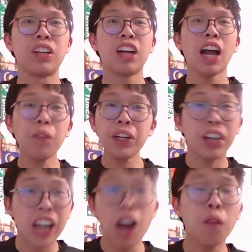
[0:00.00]
And when you
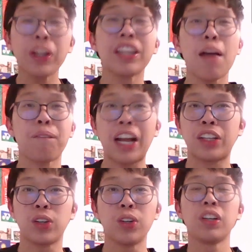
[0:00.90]
can't win that
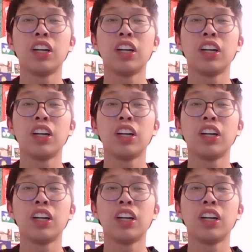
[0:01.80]
battle,